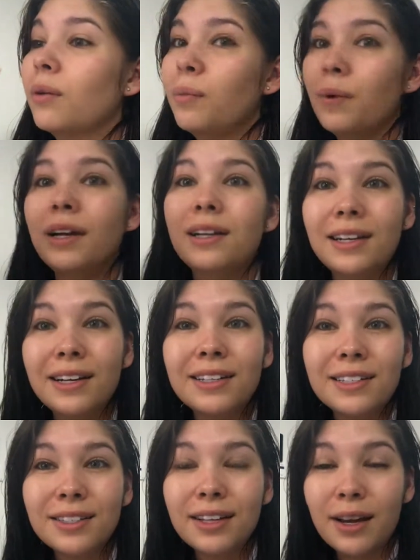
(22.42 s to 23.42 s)
what it
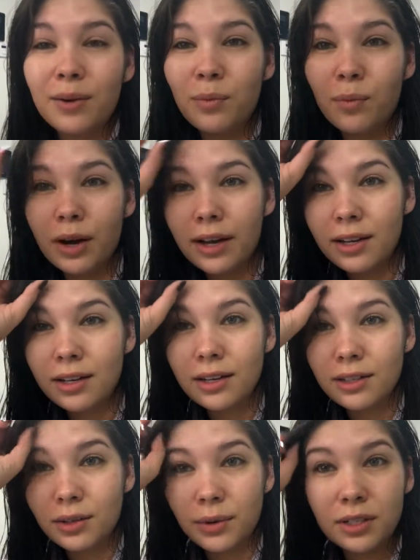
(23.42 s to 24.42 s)
is and what
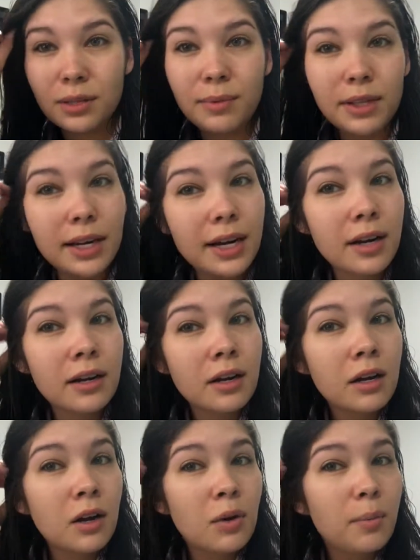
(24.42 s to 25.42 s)
is going to be there,
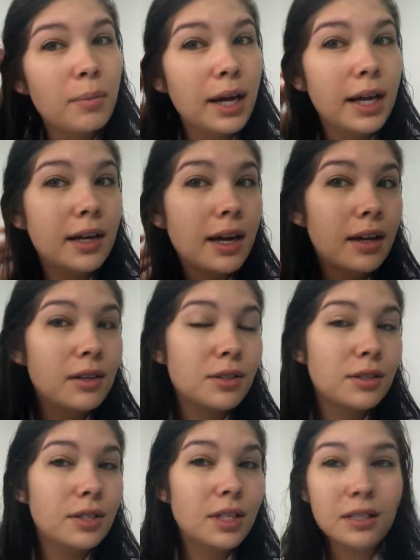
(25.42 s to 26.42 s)
but
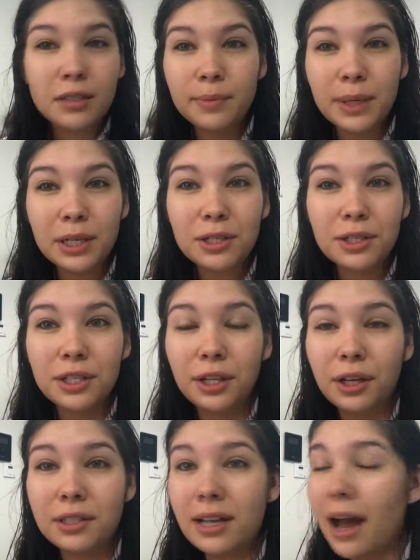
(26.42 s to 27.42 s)
seeing some pictures, it
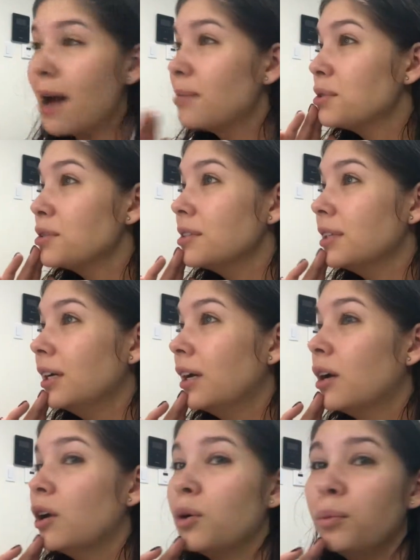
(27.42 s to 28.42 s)
looks absolutely
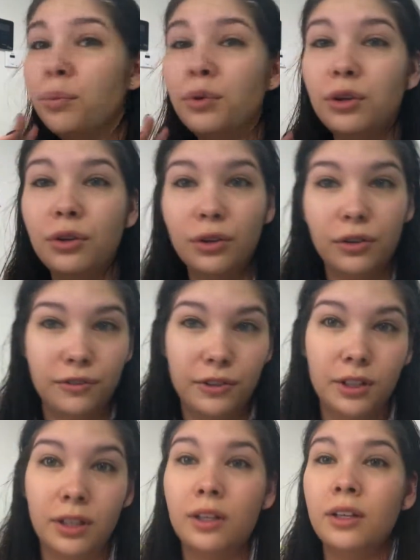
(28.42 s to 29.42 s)

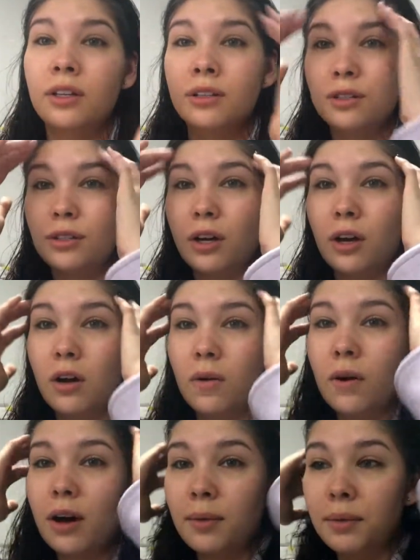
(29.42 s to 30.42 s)
beautiful.
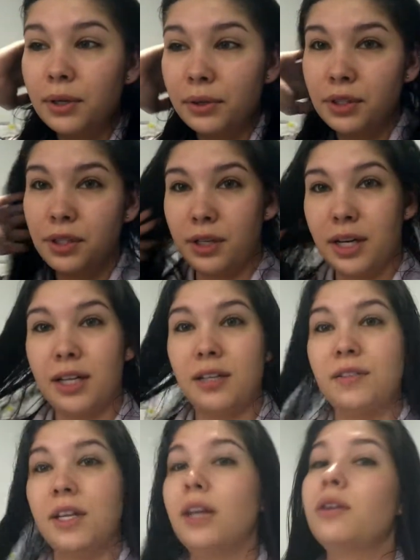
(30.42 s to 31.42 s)
So I'm going to kind
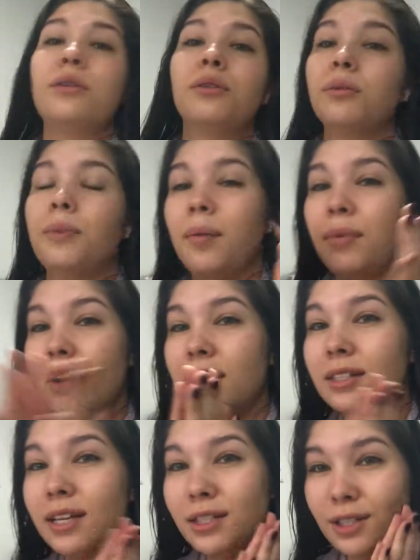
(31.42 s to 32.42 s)
of take you through my
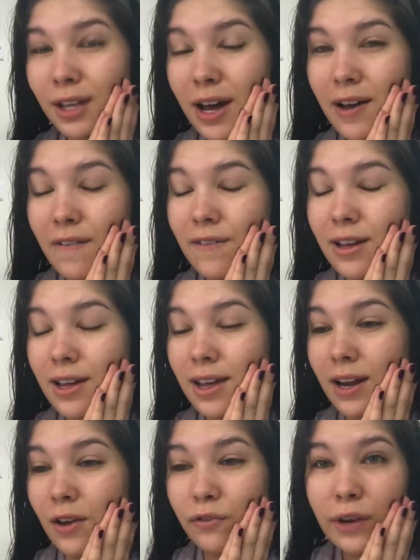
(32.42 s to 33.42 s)
process of
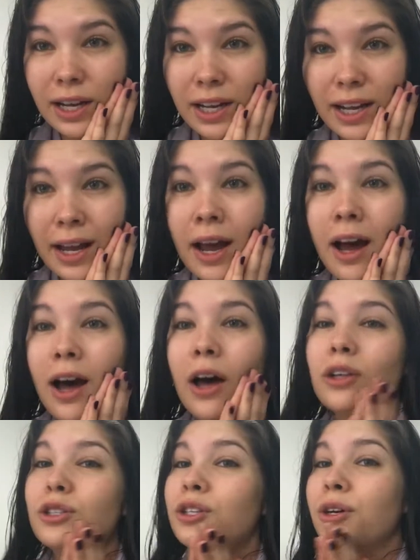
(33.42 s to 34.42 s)
getting ready.
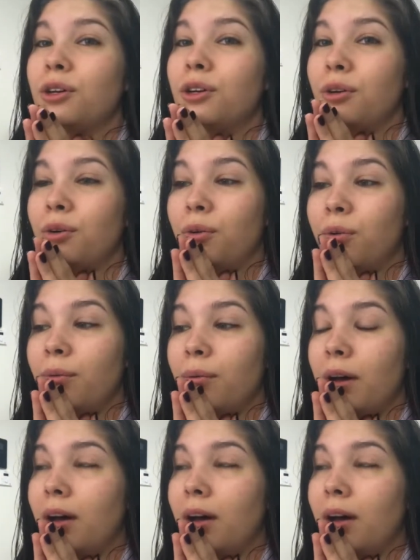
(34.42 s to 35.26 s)
I'll show you